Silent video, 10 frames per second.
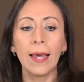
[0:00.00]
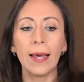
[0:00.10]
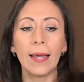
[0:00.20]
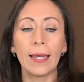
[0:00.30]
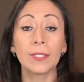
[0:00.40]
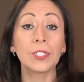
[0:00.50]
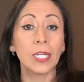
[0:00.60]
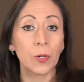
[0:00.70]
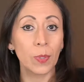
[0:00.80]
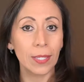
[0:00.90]
and
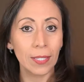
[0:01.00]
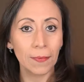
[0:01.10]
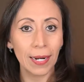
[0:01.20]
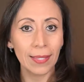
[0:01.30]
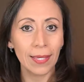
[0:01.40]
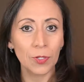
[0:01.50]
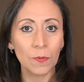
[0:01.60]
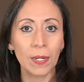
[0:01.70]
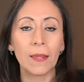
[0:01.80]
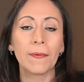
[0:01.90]
share with anybody that you
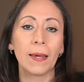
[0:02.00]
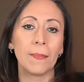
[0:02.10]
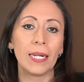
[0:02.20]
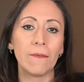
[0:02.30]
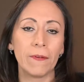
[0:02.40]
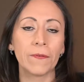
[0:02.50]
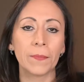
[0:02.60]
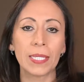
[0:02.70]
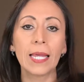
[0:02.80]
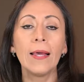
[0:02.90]
believe can benefit from it.